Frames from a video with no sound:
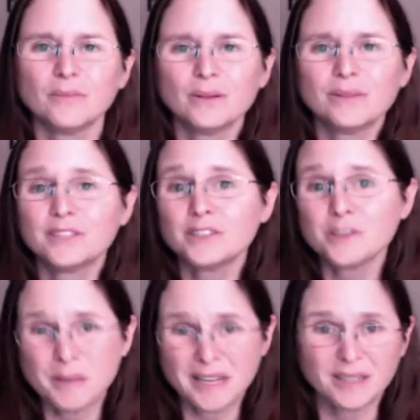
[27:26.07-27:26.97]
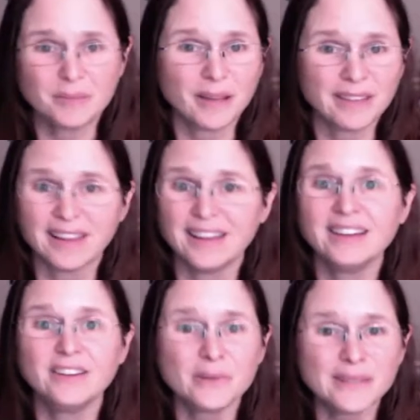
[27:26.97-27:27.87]
dissipated by then, and
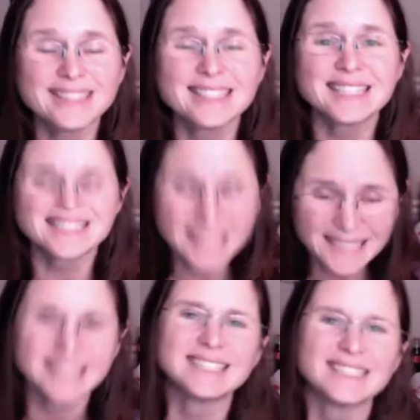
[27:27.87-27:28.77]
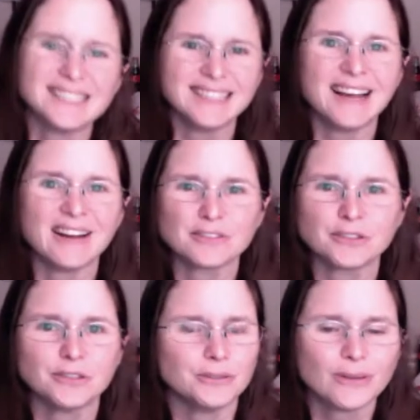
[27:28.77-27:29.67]
you can see it in the
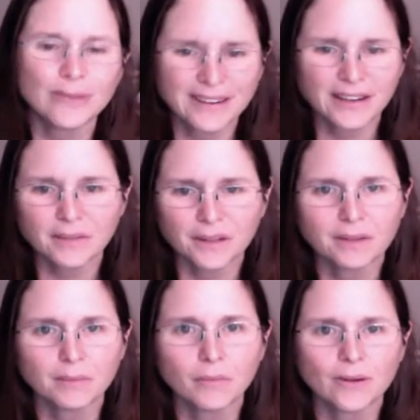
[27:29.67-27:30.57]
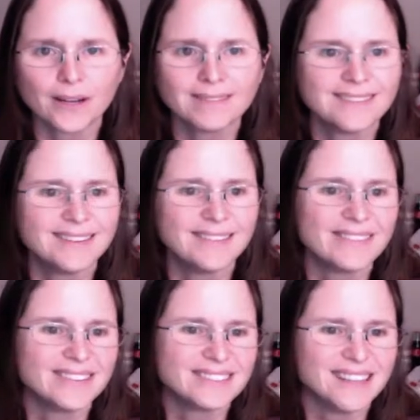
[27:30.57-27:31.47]
afternoon. Lori and I went in the morning. It
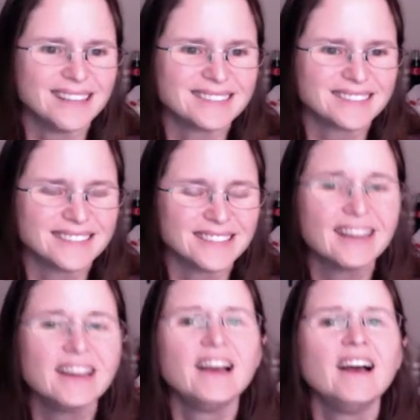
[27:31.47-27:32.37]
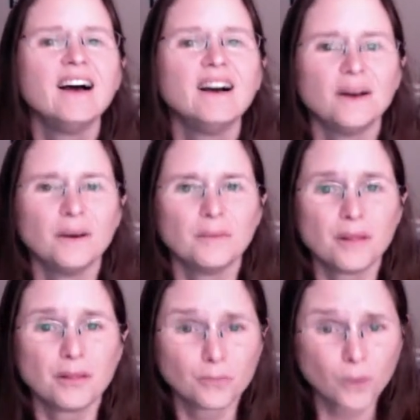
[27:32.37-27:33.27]
wasn't as good.
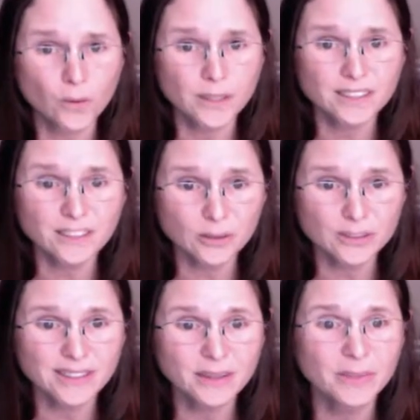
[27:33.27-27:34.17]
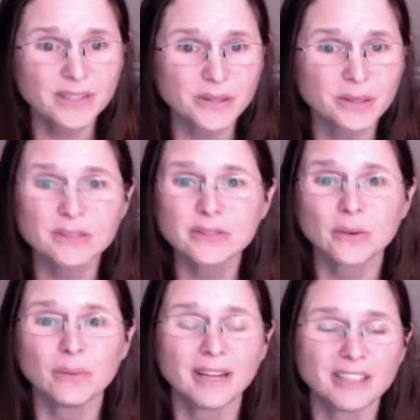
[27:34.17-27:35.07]
The road is closed in the winter,
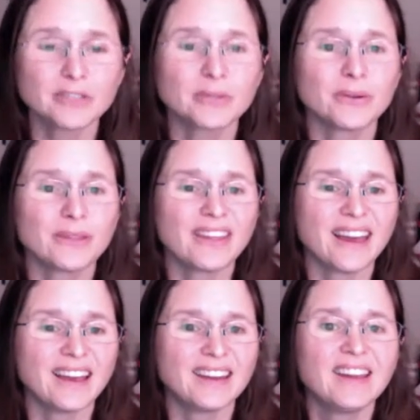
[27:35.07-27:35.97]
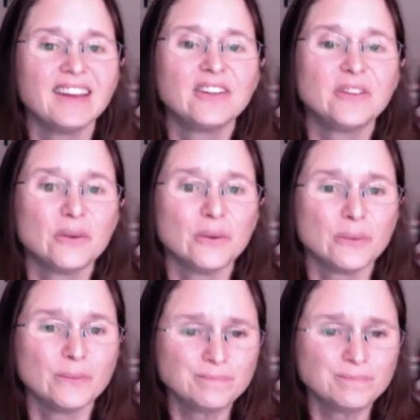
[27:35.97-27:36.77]
so make sure that you